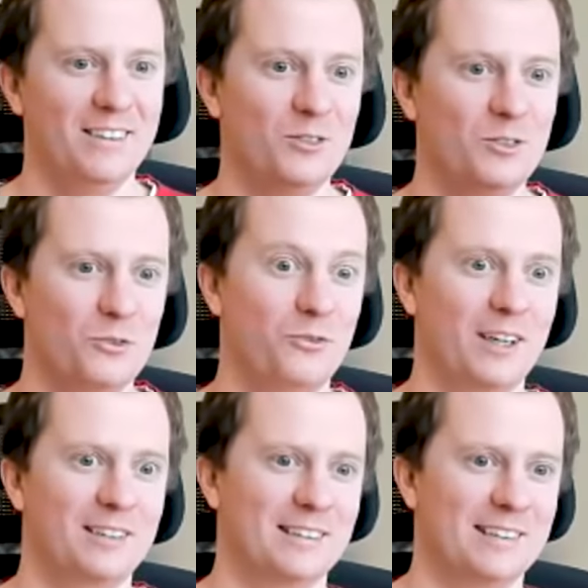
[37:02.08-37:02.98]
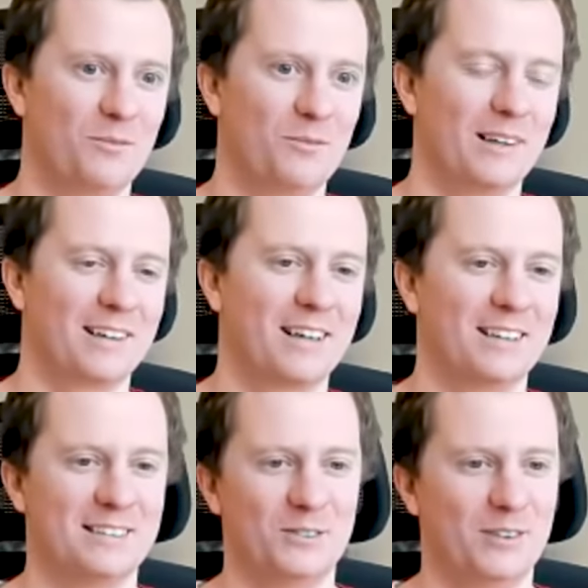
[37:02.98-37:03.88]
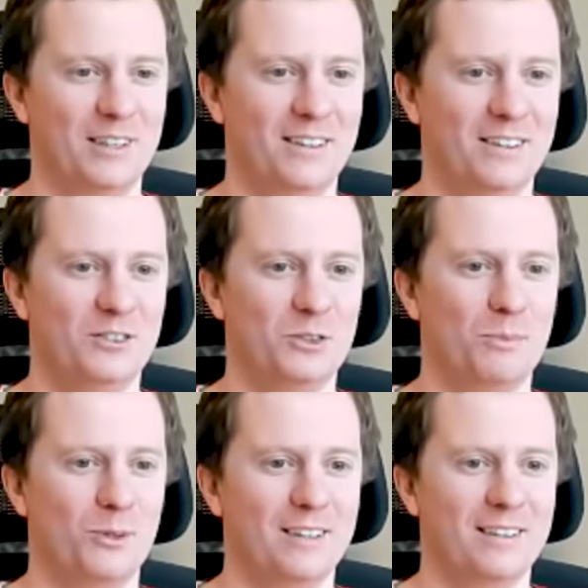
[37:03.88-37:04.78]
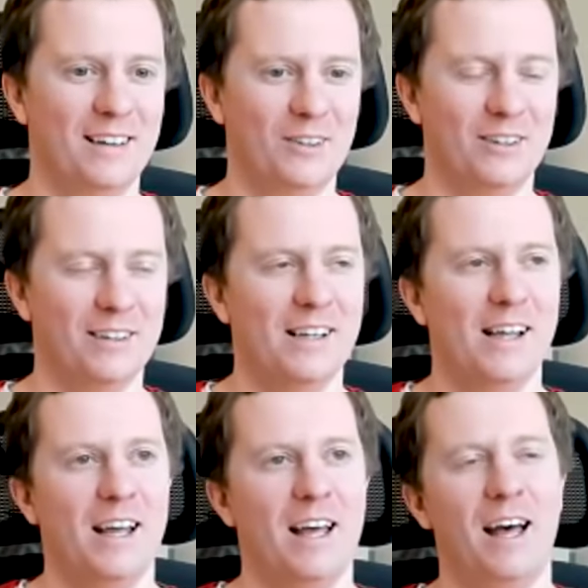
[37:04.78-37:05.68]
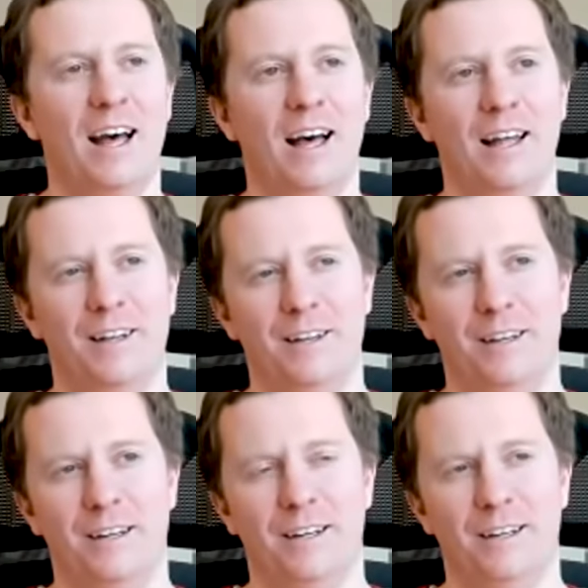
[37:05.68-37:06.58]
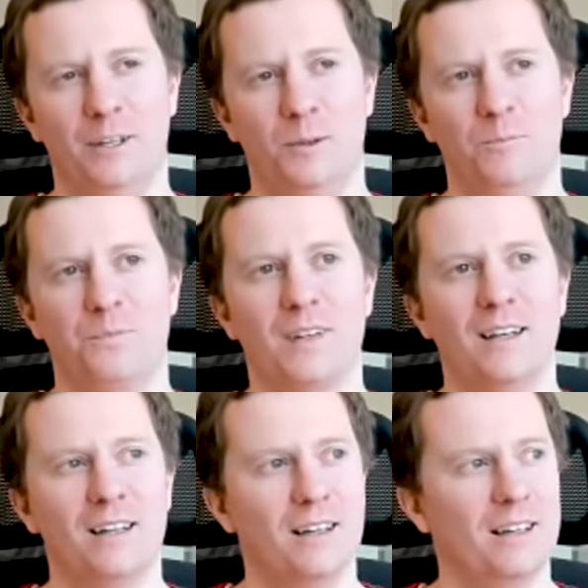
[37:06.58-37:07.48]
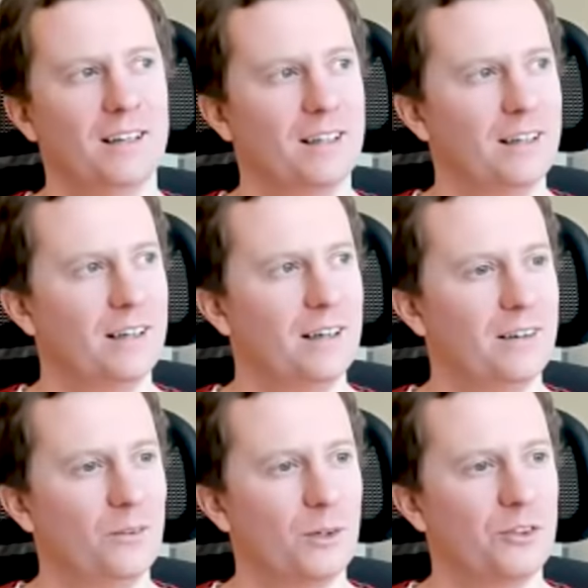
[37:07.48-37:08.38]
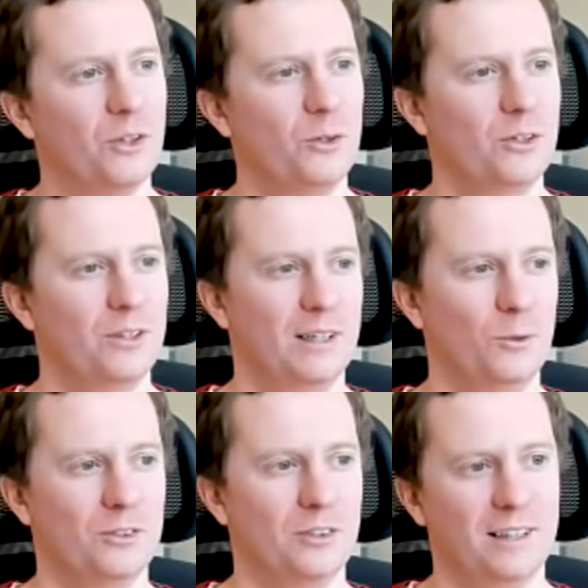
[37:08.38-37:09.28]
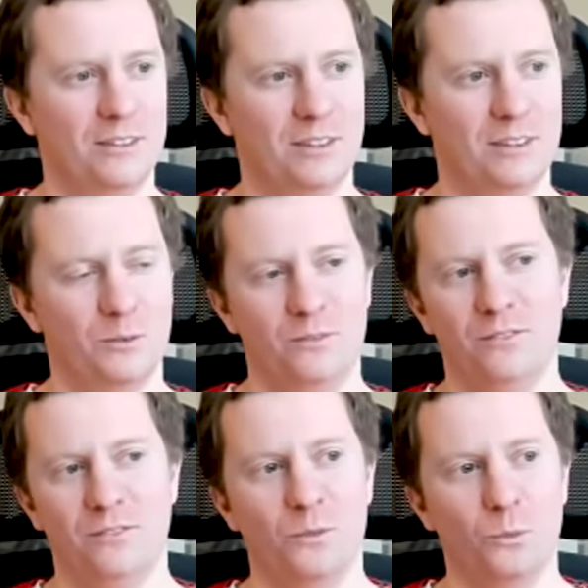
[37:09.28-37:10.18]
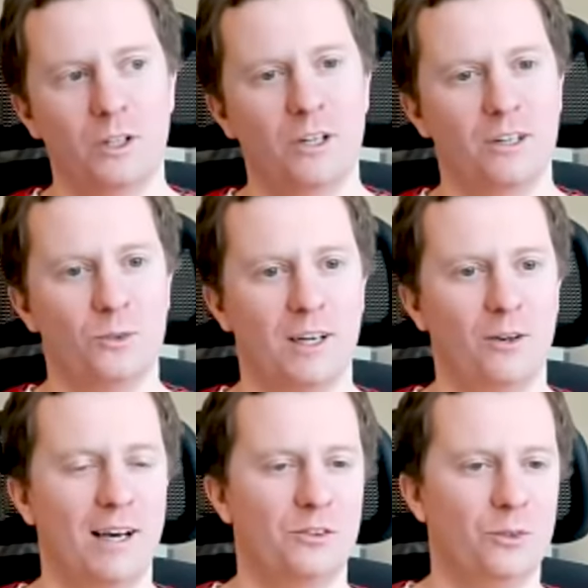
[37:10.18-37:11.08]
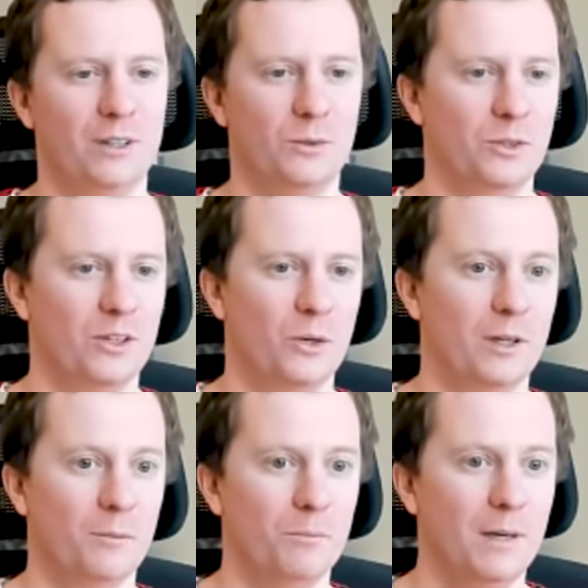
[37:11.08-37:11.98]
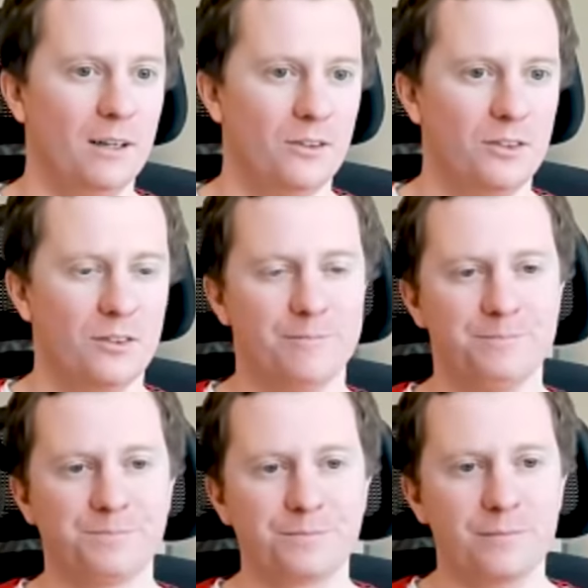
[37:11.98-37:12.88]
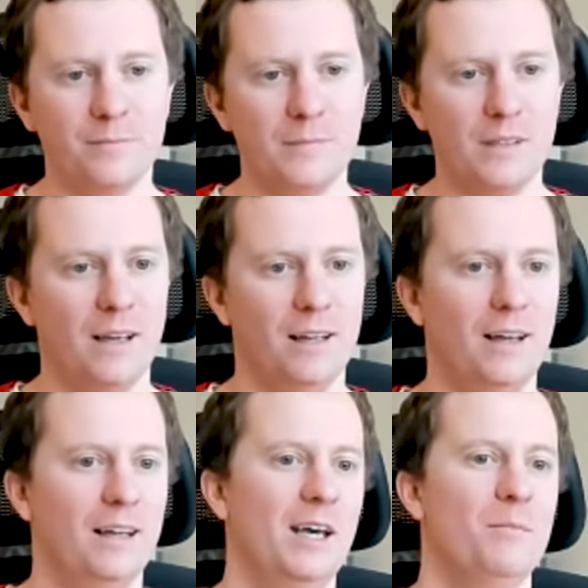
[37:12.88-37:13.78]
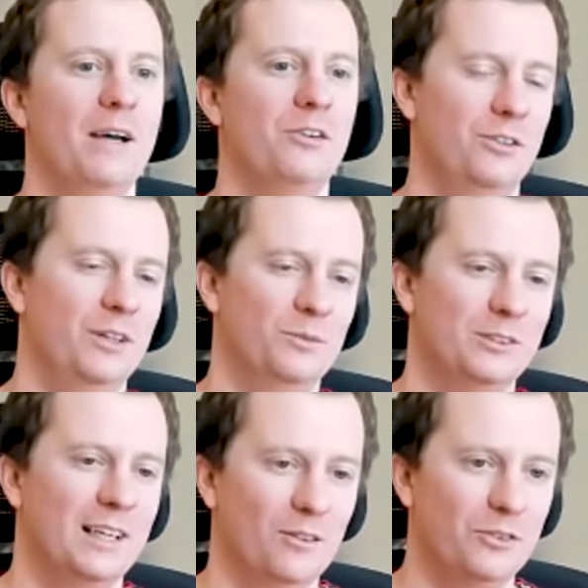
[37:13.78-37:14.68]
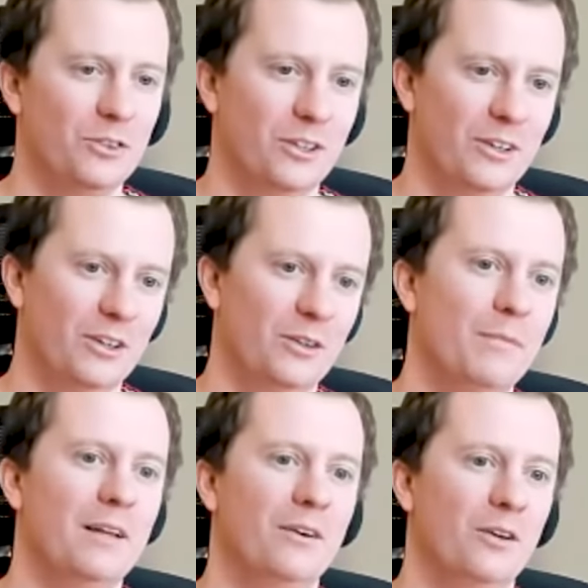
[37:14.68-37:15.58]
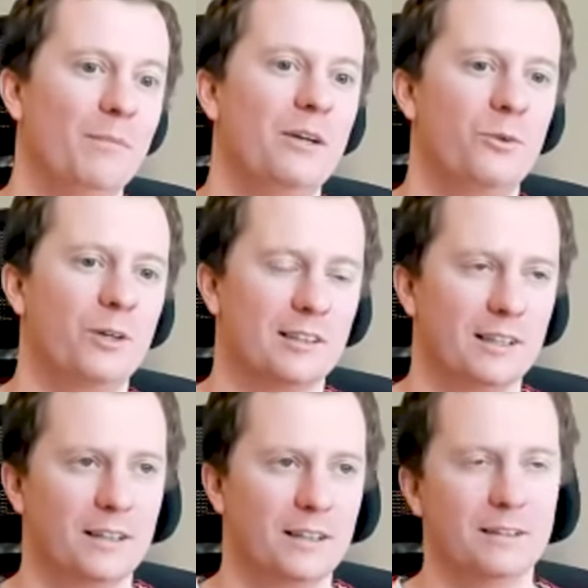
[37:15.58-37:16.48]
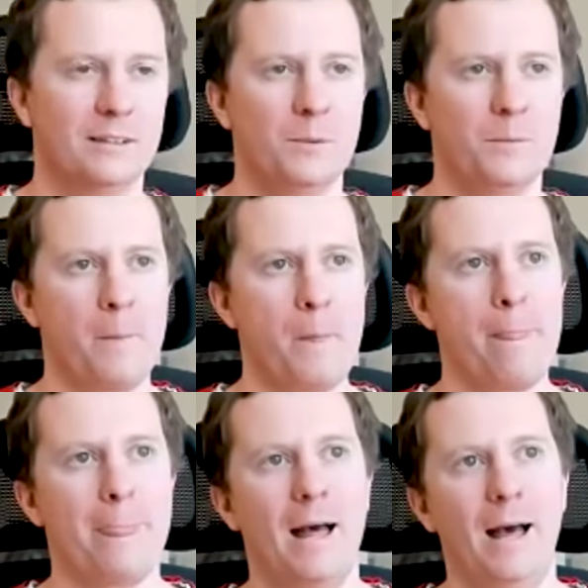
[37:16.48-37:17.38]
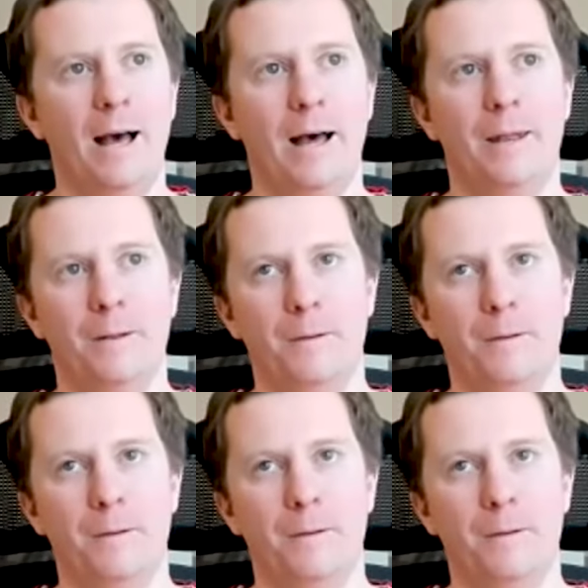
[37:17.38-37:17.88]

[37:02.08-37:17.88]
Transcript: to fix a simple customer support errand and um, in in uh, what stoneco did was like is uh, we're going to try to answer it you know within minutes and, and they measure themselves on on, on metrics like that and